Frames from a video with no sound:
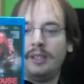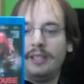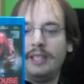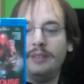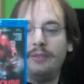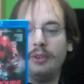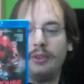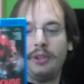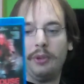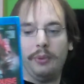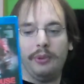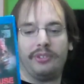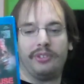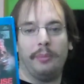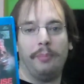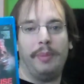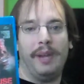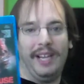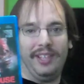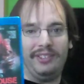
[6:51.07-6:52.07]
even though there was
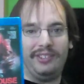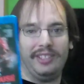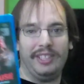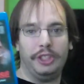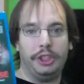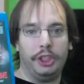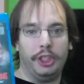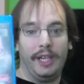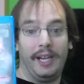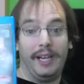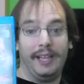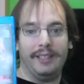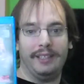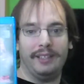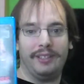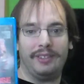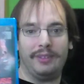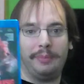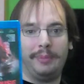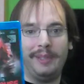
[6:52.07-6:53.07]
some bad CGI
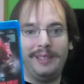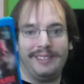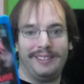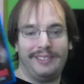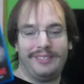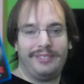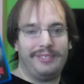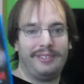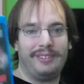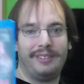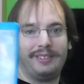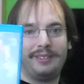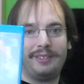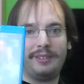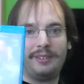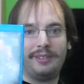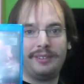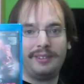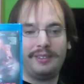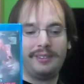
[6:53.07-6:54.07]
in it. But
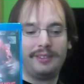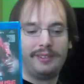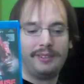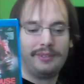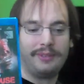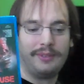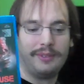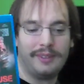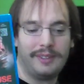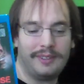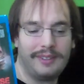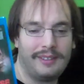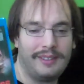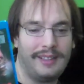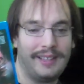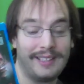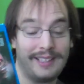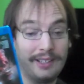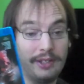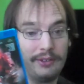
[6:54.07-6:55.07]

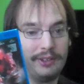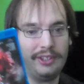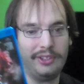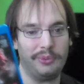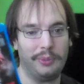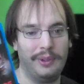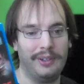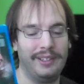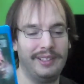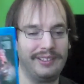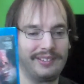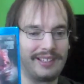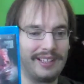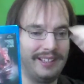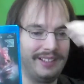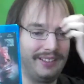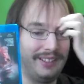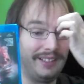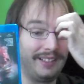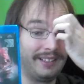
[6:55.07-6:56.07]
like, you know, it is what it is,
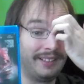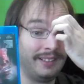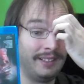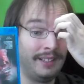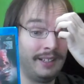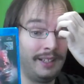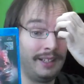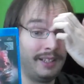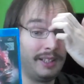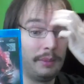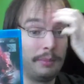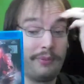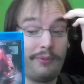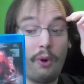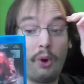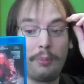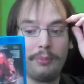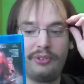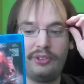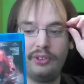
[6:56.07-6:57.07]
kind of thing.
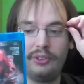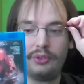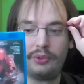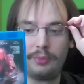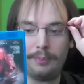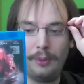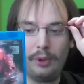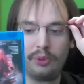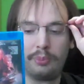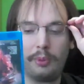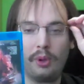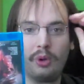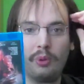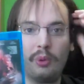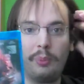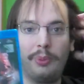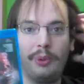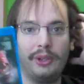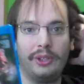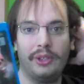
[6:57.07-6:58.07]
Performances, for the most part,
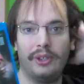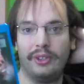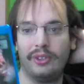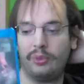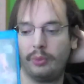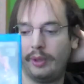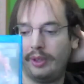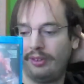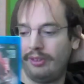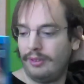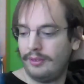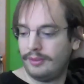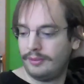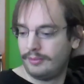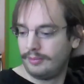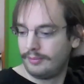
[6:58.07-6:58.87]
were pretty good as well.